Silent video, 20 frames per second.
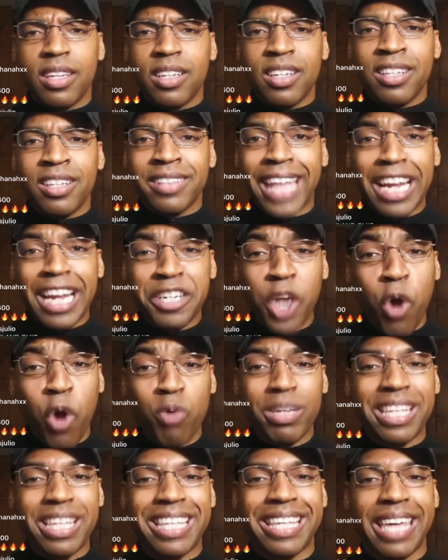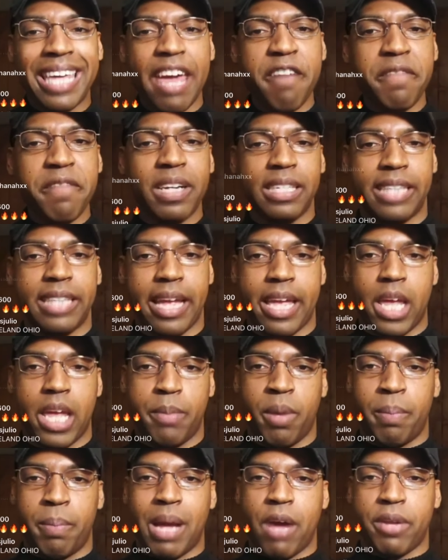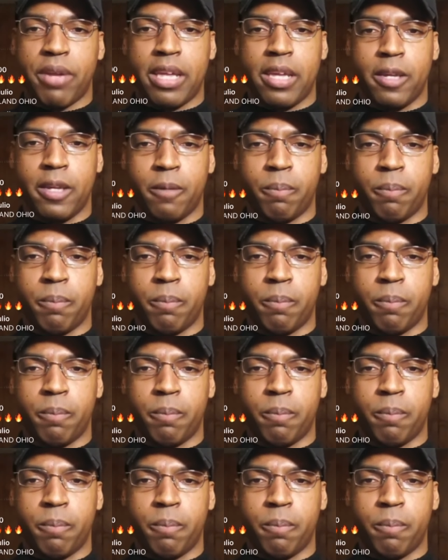They don't give a damn about him.